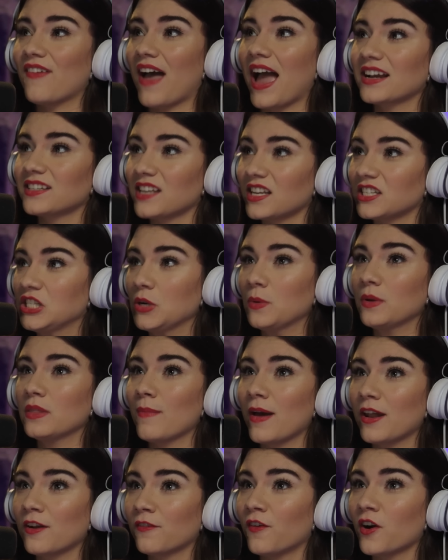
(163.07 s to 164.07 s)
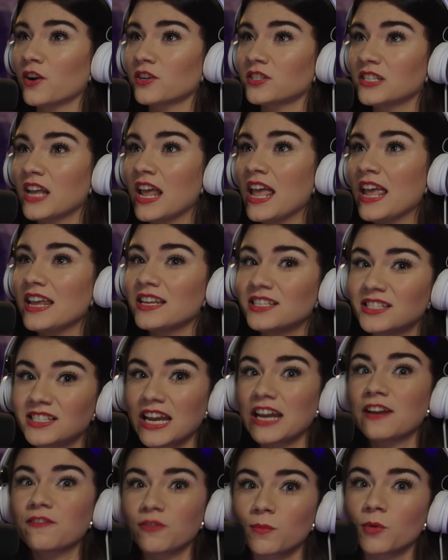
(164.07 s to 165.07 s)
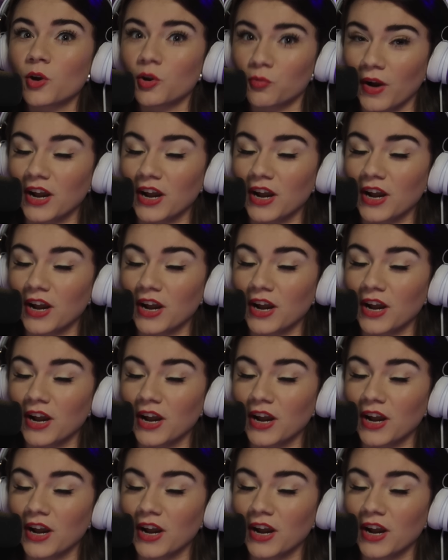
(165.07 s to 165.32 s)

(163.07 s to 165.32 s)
access to in the metaverse is steak from Good